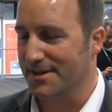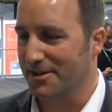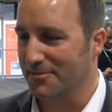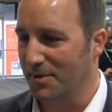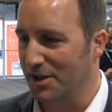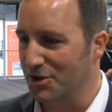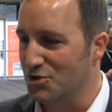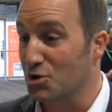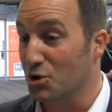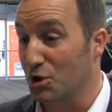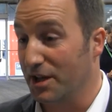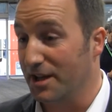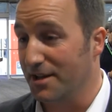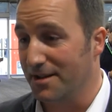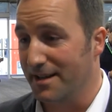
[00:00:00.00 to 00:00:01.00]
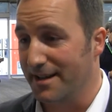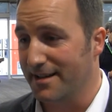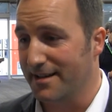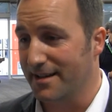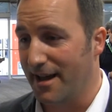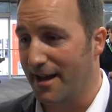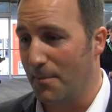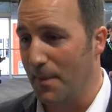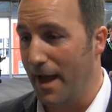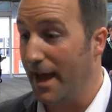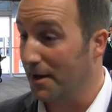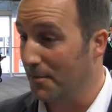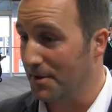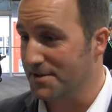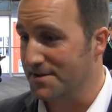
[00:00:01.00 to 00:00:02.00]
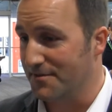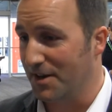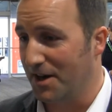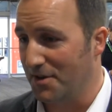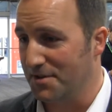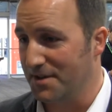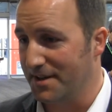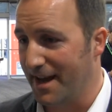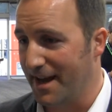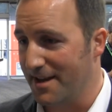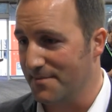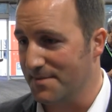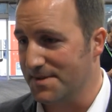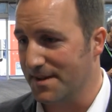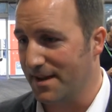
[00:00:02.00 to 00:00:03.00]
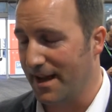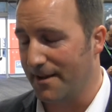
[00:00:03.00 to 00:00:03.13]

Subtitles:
going to be a truly unique element of the London Games.